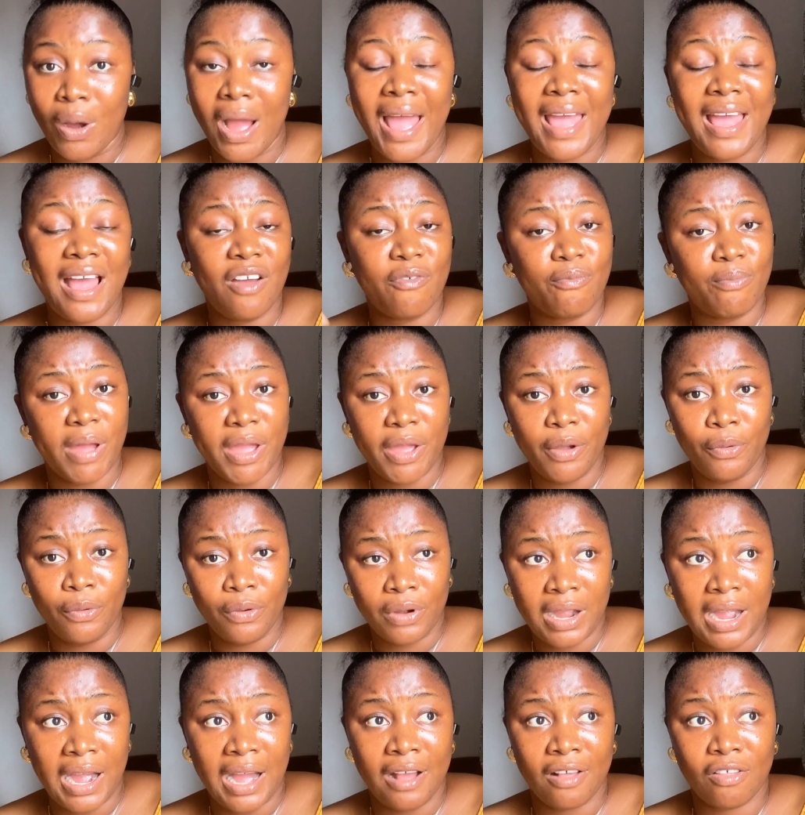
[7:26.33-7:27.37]
I have my own
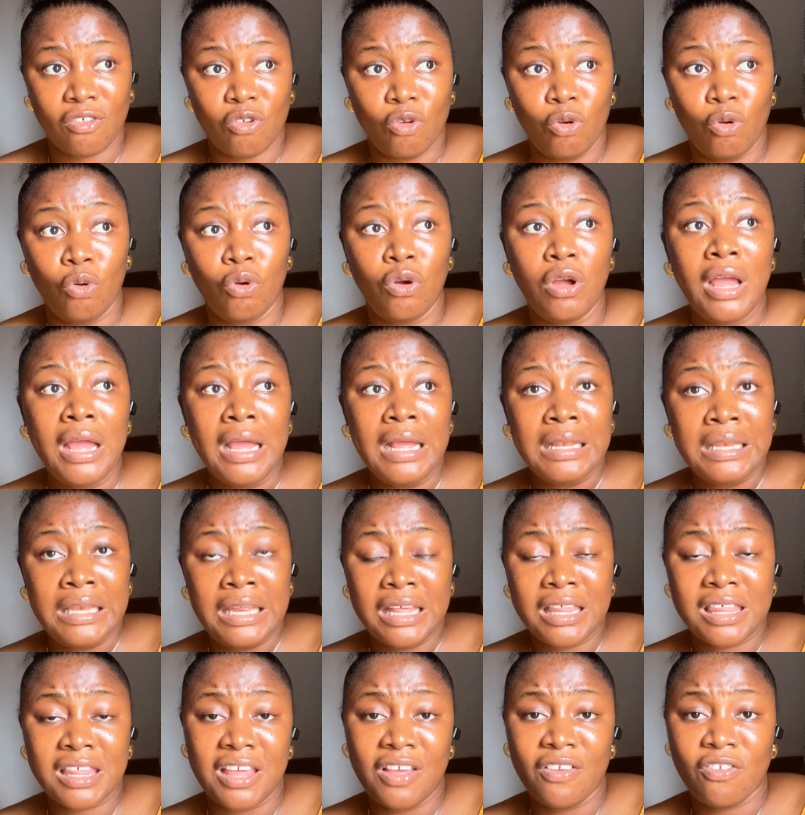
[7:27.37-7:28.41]
car, so
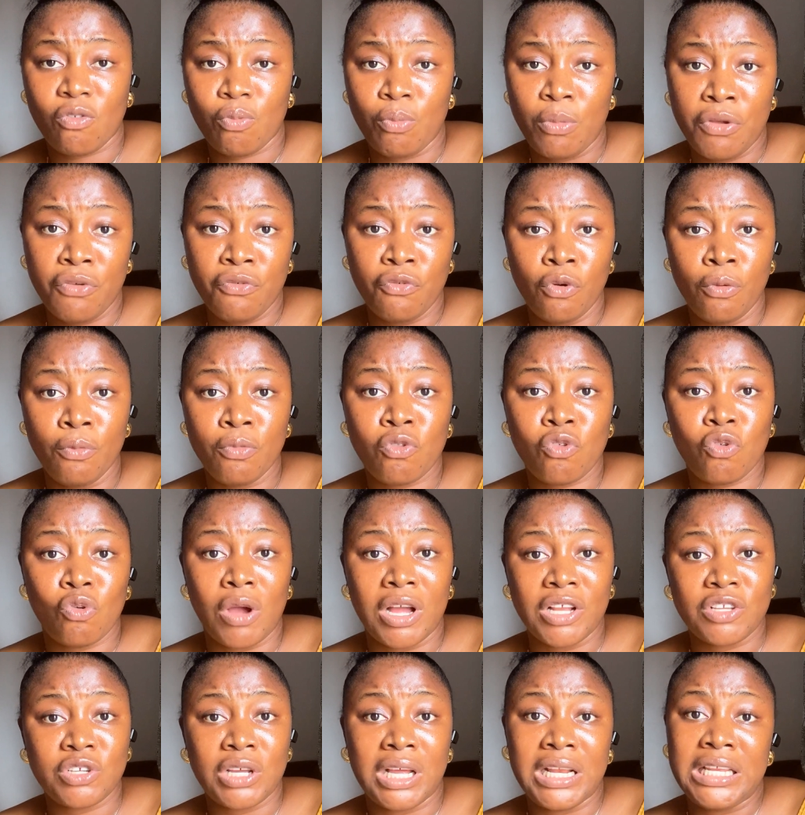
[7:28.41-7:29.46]
this gives me room to
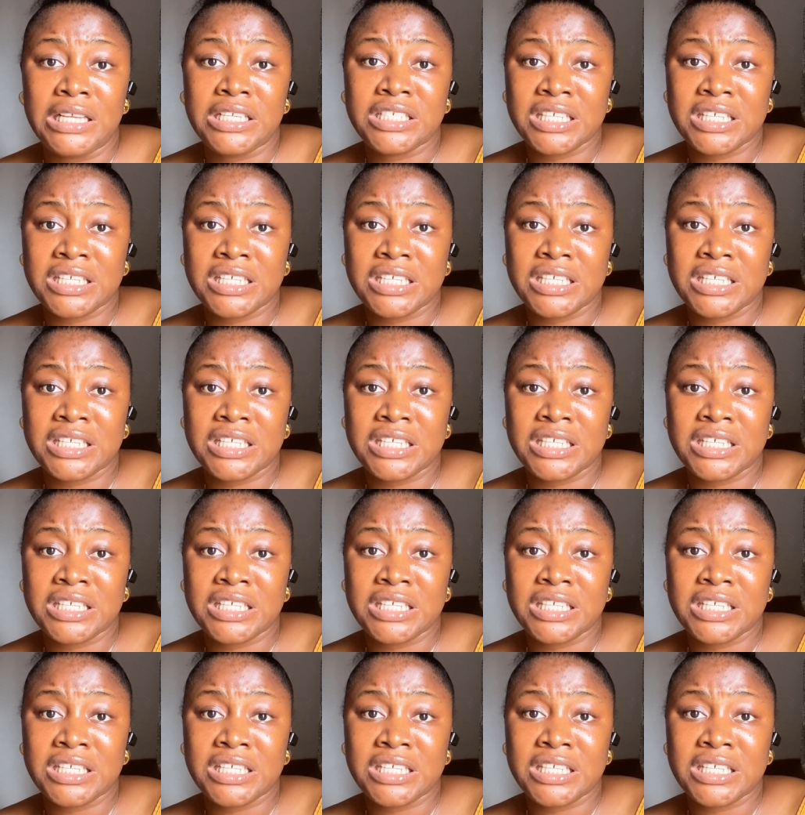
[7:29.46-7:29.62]
actually